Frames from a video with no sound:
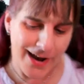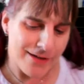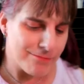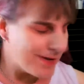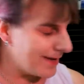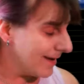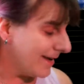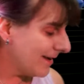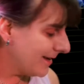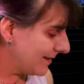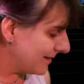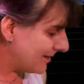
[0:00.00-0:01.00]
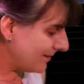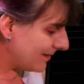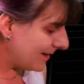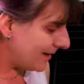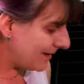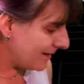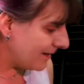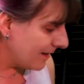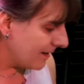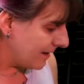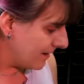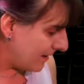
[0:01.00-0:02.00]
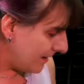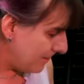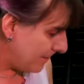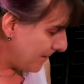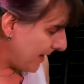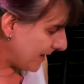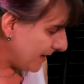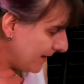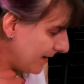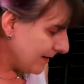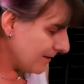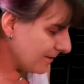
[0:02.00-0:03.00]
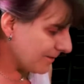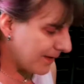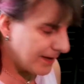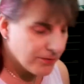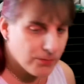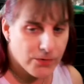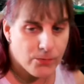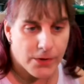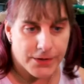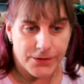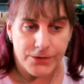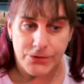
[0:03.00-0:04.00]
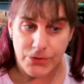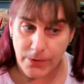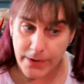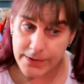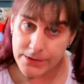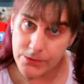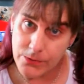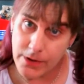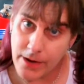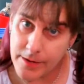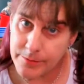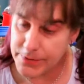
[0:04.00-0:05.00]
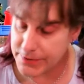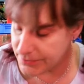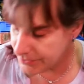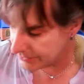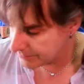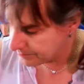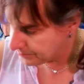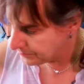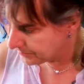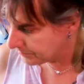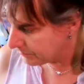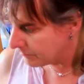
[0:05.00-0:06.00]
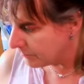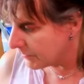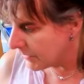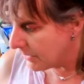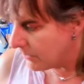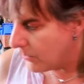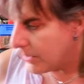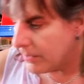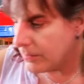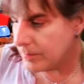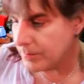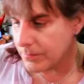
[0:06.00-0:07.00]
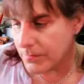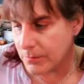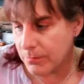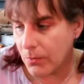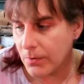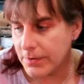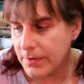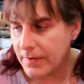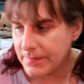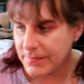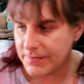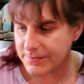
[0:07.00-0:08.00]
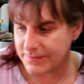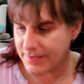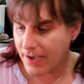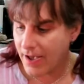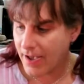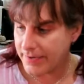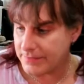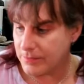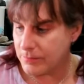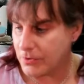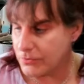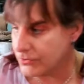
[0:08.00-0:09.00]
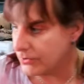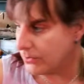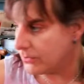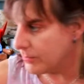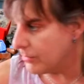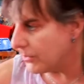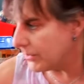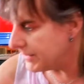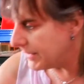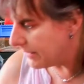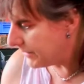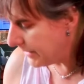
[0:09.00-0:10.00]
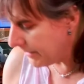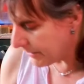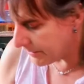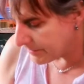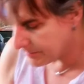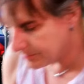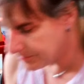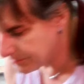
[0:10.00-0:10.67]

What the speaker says: crap to then make it interface with what you're trying to accomplish. Well, the board on this died, the controller board down here.